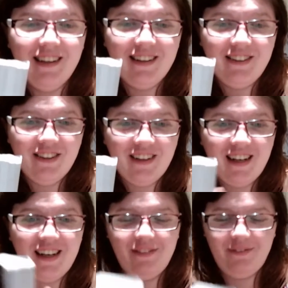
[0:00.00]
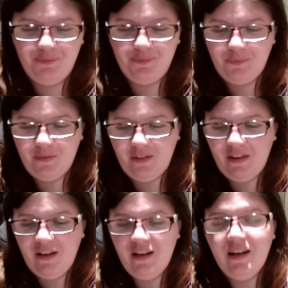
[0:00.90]
Look at it.
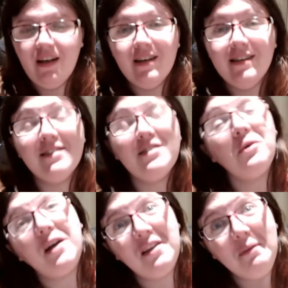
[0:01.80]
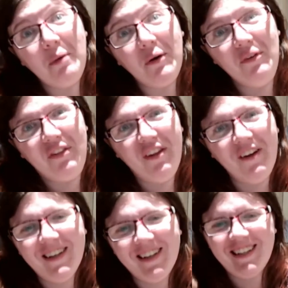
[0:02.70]
So I got them both.
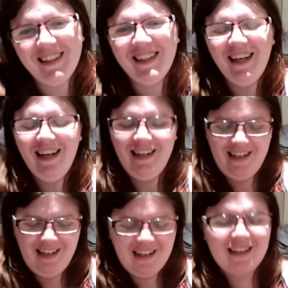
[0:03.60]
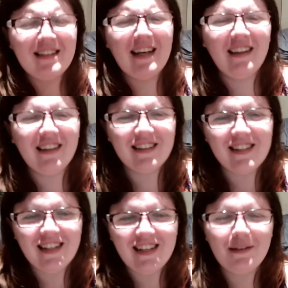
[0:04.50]
Because I looked
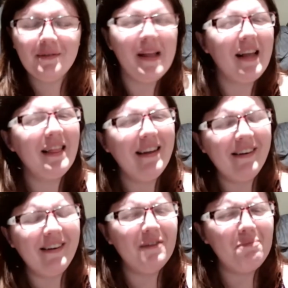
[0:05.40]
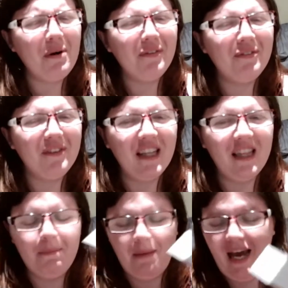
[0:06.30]
at it and I was like, they're going to both fit in
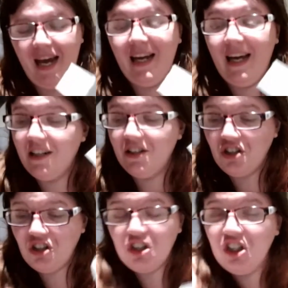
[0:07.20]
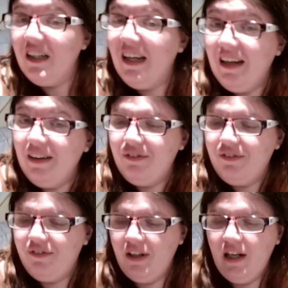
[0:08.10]
the bag. And sure
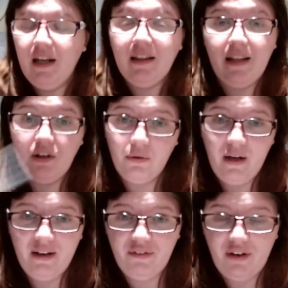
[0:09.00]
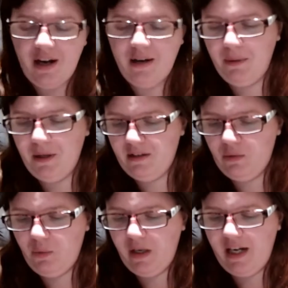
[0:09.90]
enough, they don't have
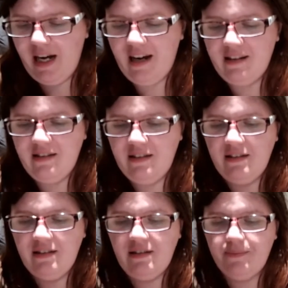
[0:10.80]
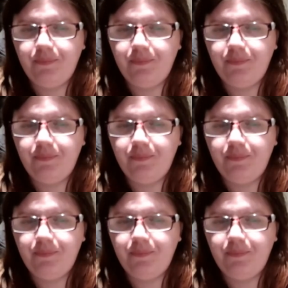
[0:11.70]
guidebooks. What it has is